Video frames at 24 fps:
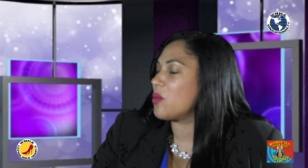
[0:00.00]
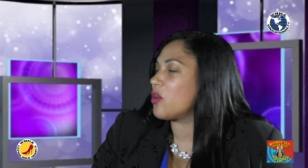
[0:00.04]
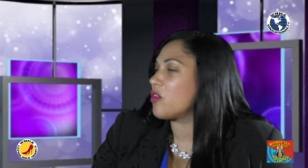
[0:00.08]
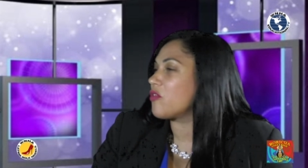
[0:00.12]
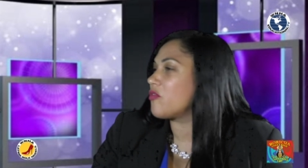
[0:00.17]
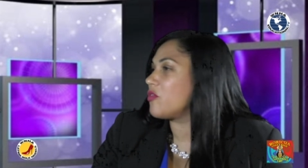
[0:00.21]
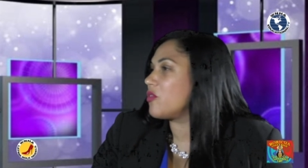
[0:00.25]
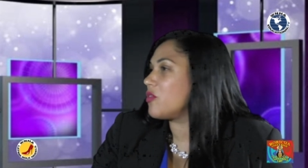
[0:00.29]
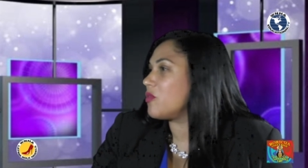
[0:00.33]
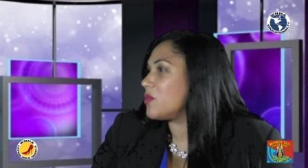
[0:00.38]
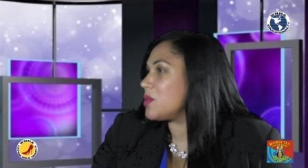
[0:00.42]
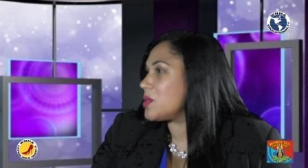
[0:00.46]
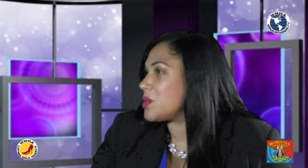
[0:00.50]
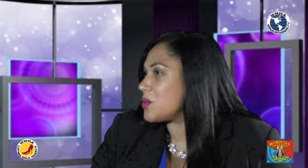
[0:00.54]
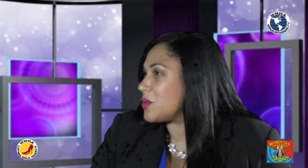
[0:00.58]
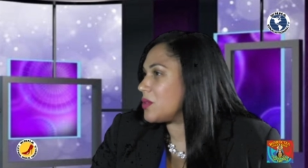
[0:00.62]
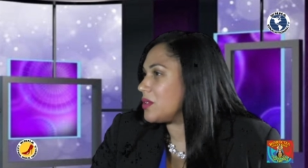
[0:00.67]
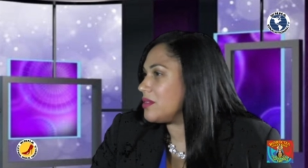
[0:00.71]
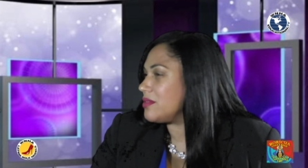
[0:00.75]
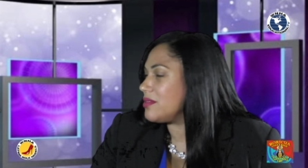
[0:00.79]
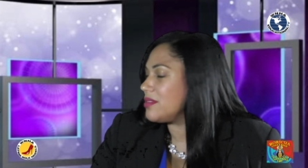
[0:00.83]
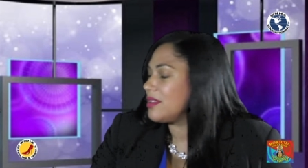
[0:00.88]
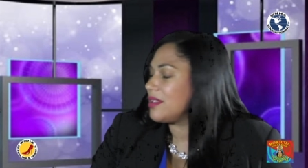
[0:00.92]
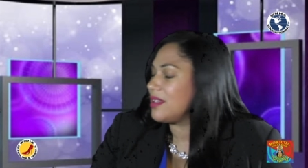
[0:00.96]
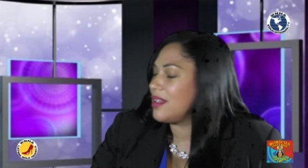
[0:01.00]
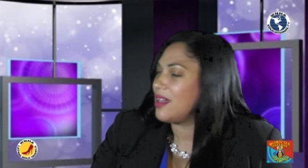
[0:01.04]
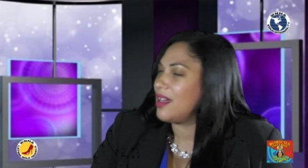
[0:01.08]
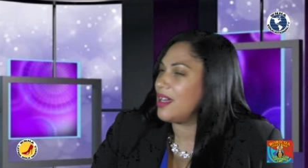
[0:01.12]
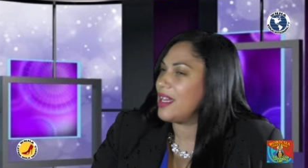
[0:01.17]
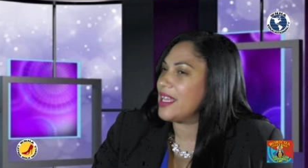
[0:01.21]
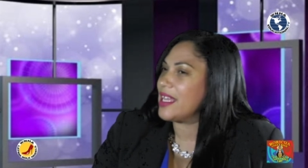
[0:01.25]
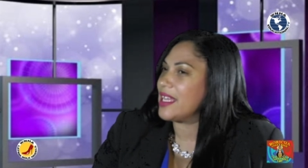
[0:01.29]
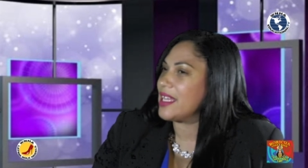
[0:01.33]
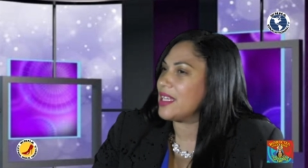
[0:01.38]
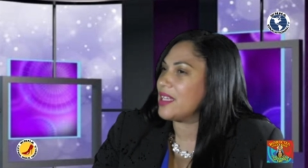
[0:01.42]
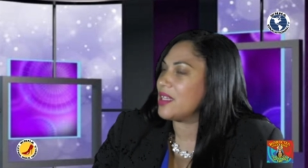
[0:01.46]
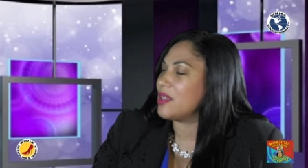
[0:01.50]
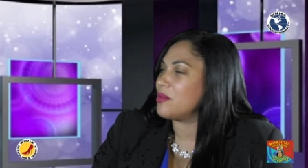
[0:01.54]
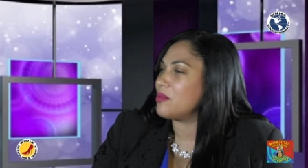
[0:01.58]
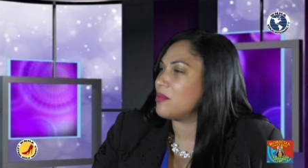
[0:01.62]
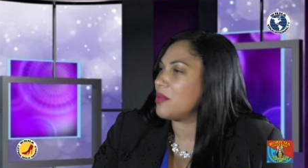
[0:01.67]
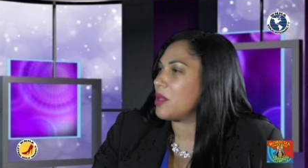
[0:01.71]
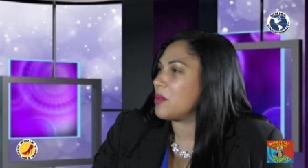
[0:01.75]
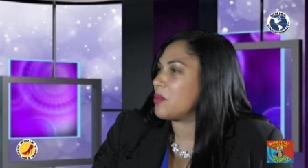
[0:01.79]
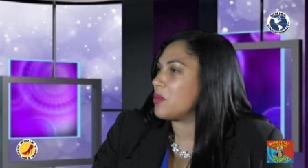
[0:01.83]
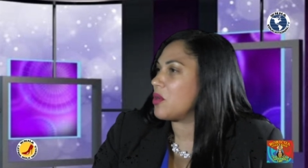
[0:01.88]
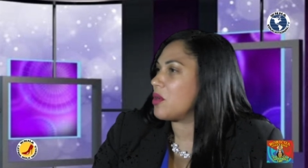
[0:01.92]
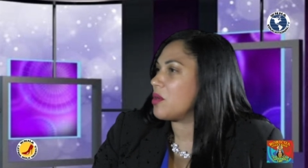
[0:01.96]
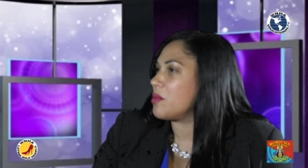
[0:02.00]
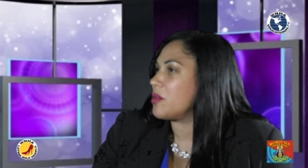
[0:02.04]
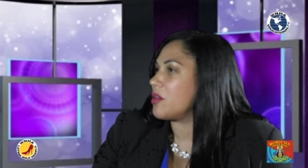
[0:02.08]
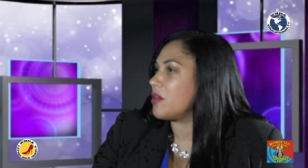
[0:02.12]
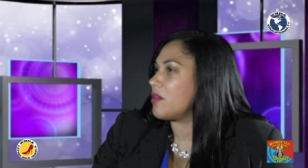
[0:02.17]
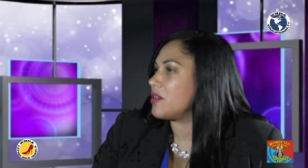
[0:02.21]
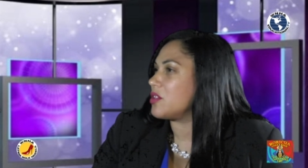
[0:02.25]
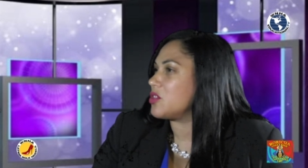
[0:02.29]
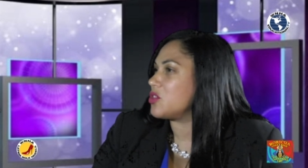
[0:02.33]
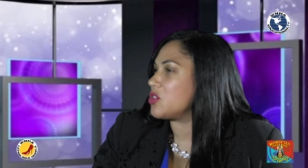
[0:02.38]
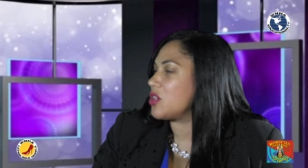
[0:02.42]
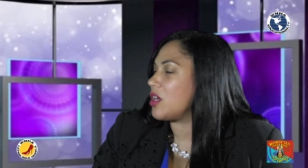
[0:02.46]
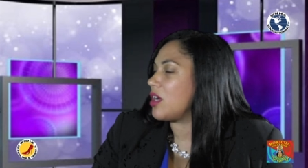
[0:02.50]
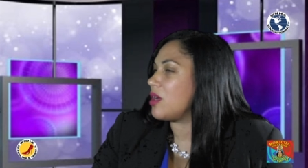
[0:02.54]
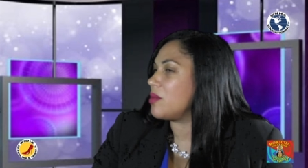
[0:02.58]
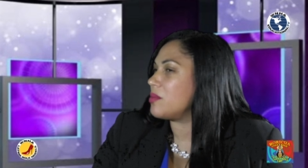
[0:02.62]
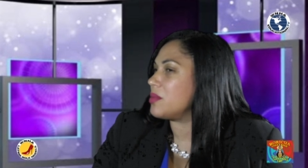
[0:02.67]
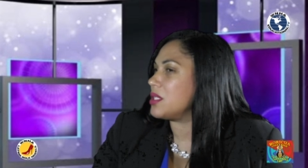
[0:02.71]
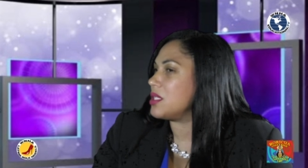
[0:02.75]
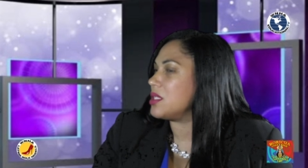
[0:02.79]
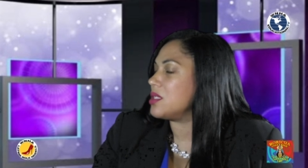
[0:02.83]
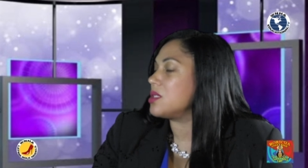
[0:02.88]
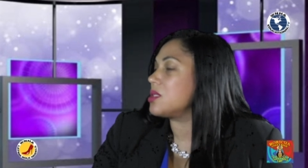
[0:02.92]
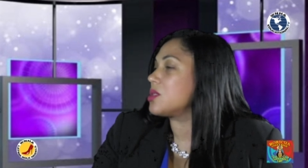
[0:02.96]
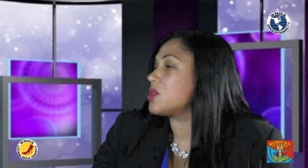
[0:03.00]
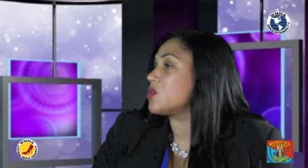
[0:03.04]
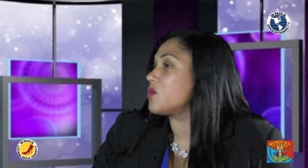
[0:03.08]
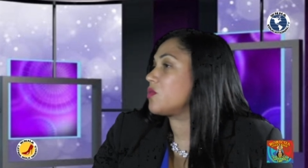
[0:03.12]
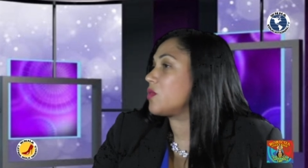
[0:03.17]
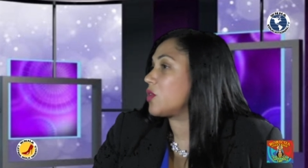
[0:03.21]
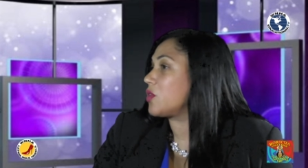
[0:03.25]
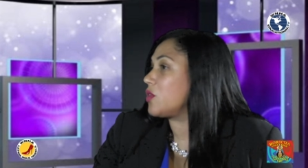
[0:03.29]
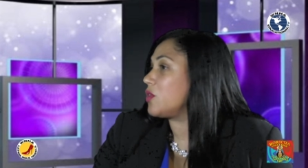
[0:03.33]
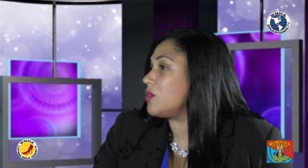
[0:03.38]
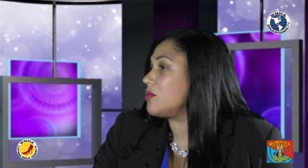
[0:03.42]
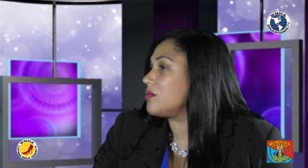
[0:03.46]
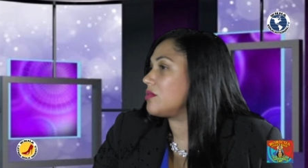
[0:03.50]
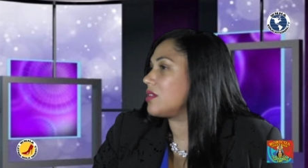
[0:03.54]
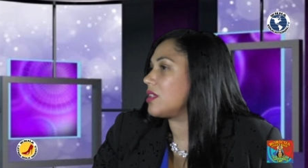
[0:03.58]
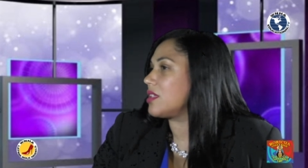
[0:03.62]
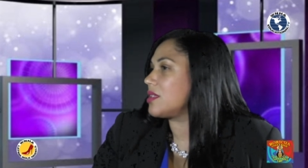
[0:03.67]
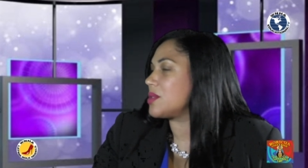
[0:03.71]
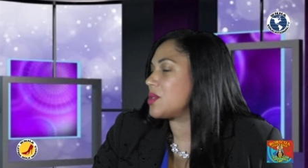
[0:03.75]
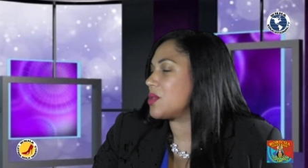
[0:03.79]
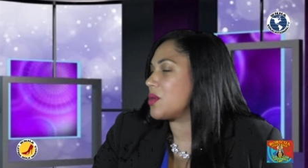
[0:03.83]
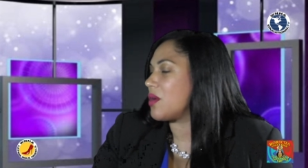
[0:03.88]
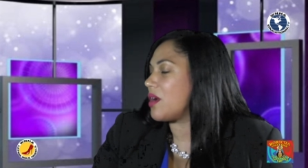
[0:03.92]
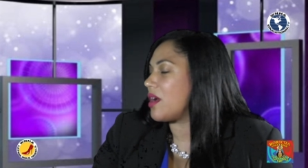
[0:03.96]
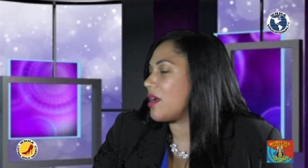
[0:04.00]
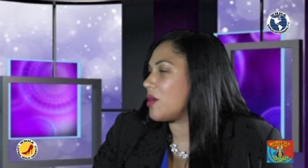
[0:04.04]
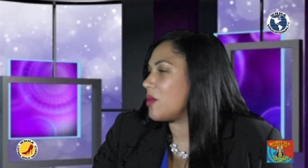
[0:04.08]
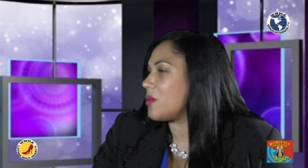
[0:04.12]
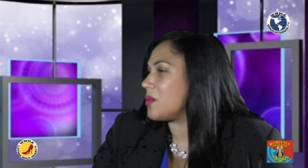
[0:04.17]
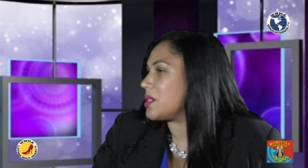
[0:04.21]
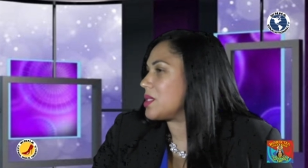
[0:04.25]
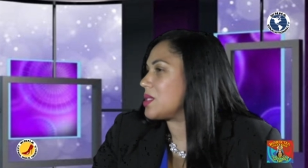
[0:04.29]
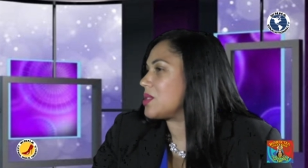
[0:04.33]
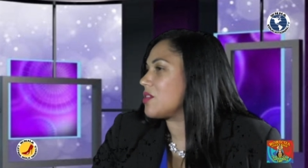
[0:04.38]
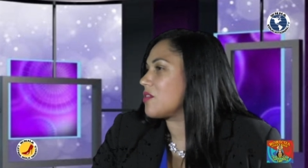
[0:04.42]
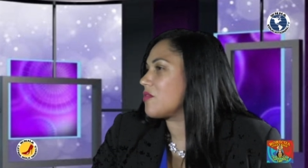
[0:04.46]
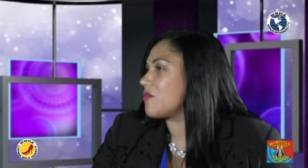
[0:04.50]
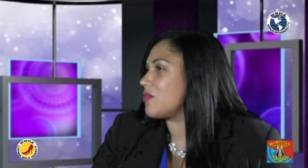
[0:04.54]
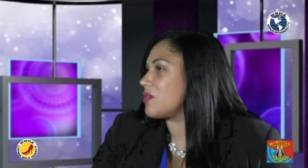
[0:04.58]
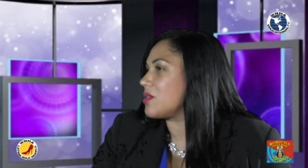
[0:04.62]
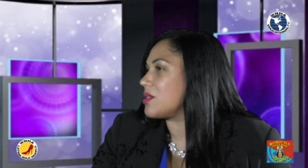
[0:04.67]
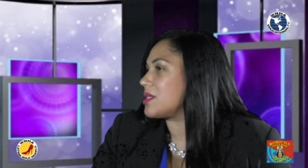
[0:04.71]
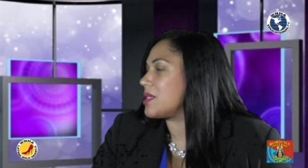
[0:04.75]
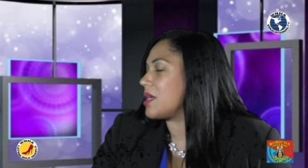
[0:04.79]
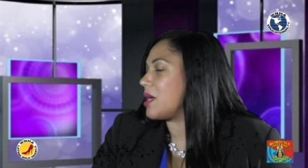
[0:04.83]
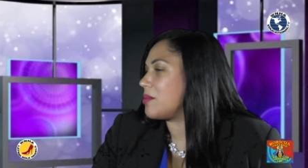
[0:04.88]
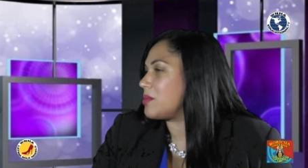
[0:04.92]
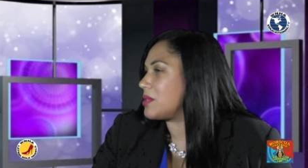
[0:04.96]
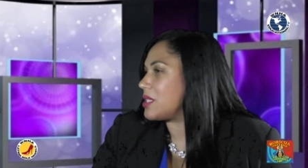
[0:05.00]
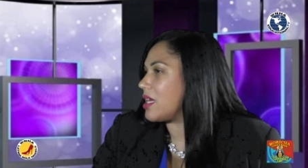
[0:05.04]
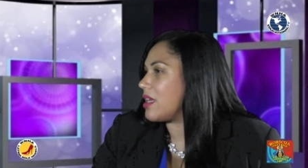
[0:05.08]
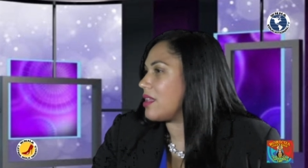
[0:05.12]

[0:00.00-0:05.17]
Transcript: work for a resort, and my primary job is to recruit, and so I always look for the top